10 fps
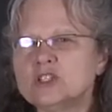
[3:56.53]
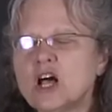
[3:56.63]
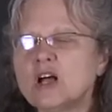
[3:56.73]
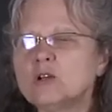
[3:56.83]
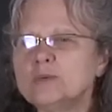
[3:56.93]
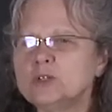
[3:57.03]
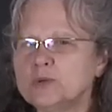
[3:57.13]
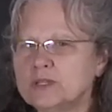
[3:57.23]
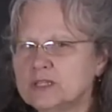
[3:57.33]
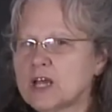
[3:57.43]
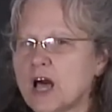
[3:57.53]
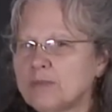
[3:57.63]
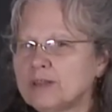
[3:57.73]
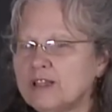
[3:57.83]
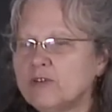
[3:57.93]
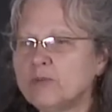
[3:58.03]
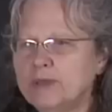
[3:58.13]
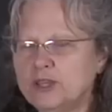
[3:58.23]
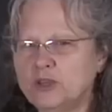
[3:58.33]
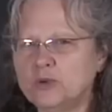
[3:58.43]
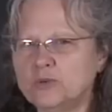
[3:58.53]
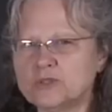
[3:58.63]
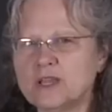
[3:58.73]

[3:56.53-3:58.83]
toggle between the top level menus.